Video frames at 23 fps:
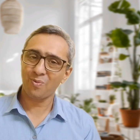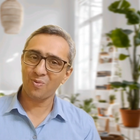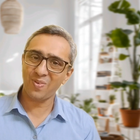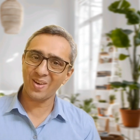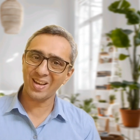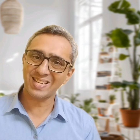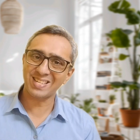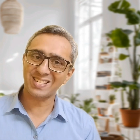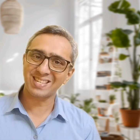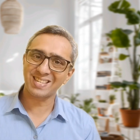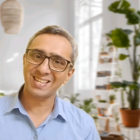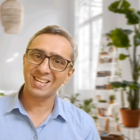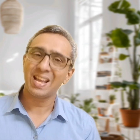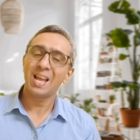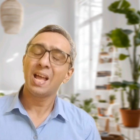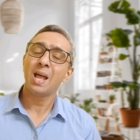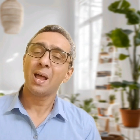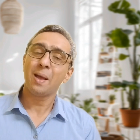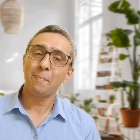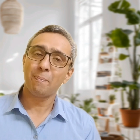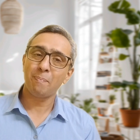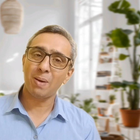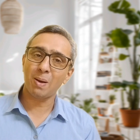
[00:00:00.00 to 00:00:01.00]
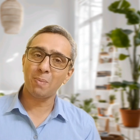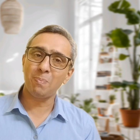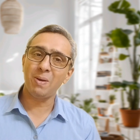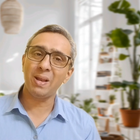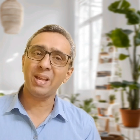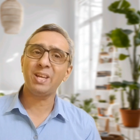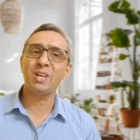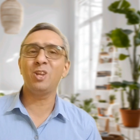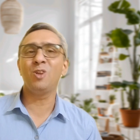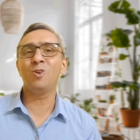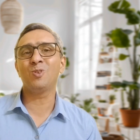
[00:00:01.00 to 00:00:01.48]
First,
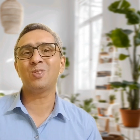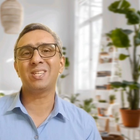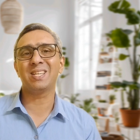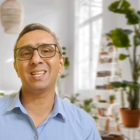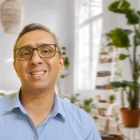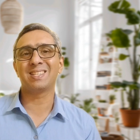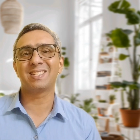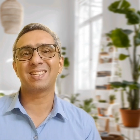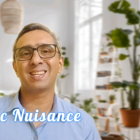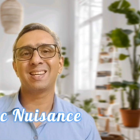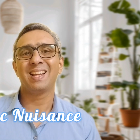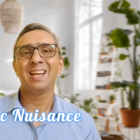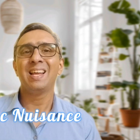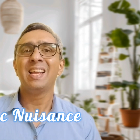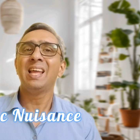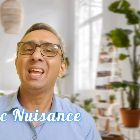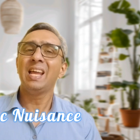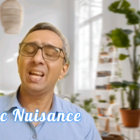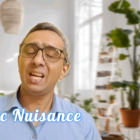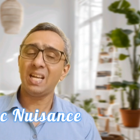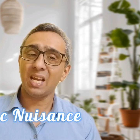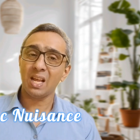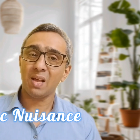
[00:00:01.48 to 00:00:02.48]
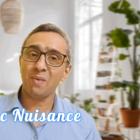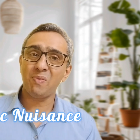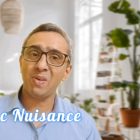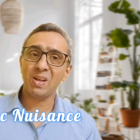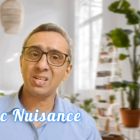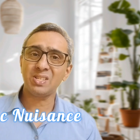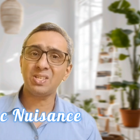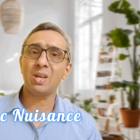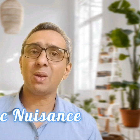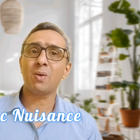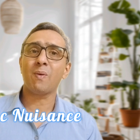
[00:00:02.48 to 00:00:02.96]
public nuisance. It
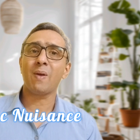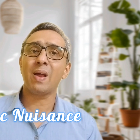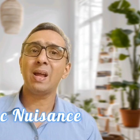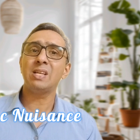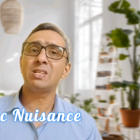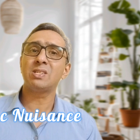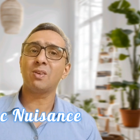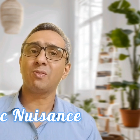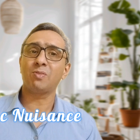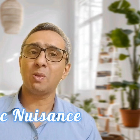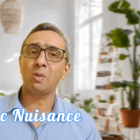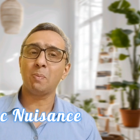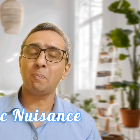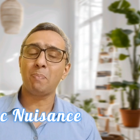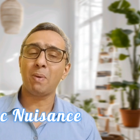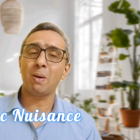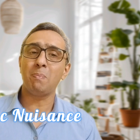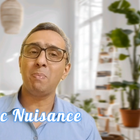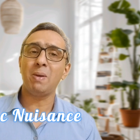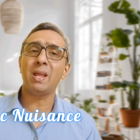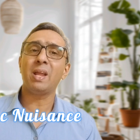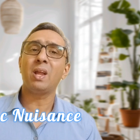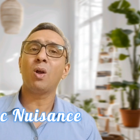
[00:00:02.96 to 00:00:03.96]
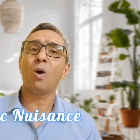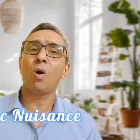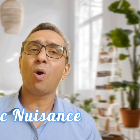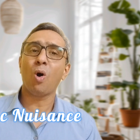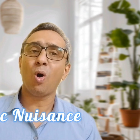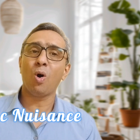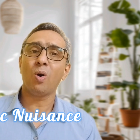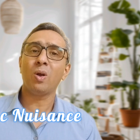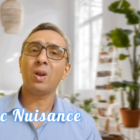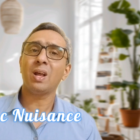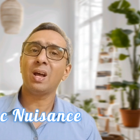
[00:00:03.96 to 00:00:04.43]
affects the rights of the public
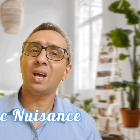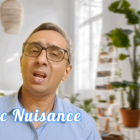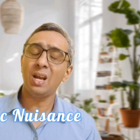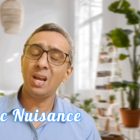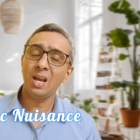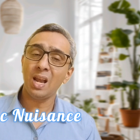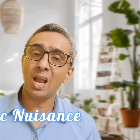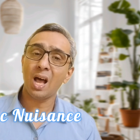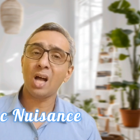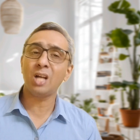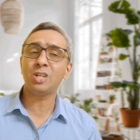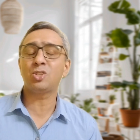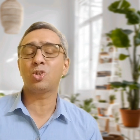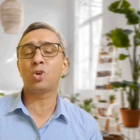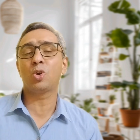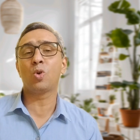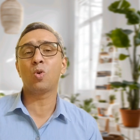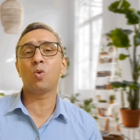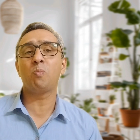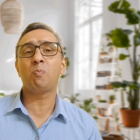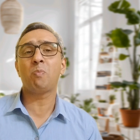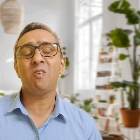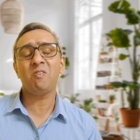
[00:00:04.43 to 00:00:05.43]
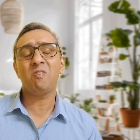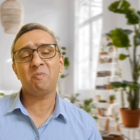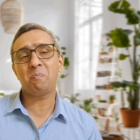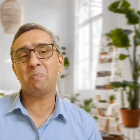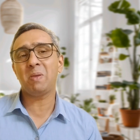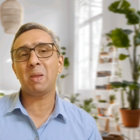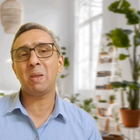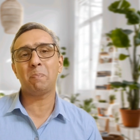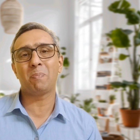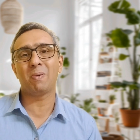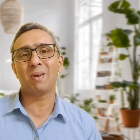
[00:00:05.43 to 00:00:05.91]
or a large group of
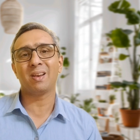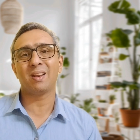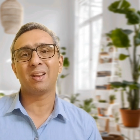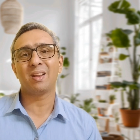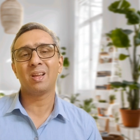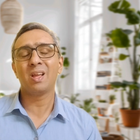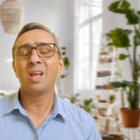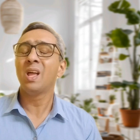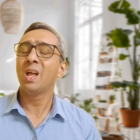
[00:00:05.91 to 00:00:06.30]
people.